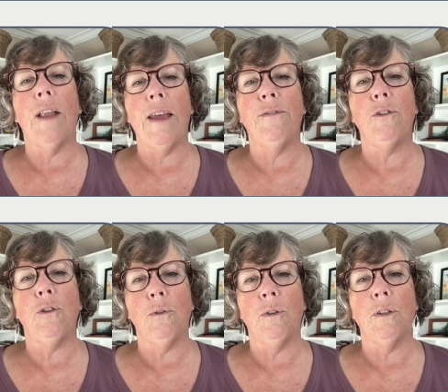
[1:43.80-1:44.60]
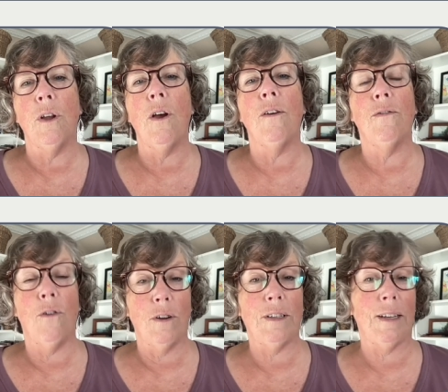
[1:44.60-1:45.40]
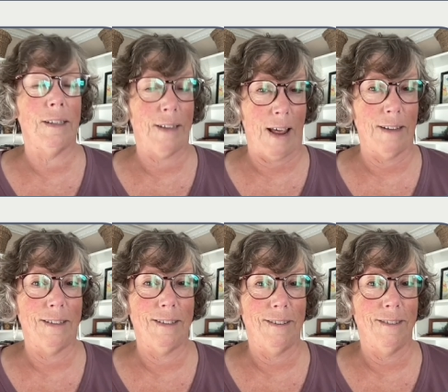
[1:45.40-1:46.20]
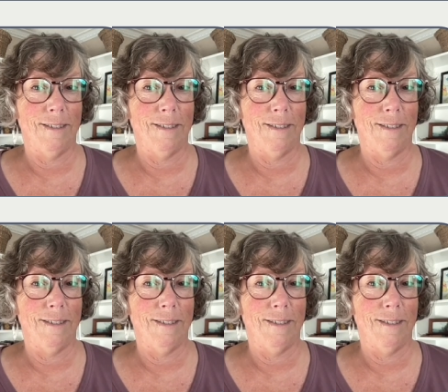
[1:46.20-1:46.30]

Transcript: life tools for success.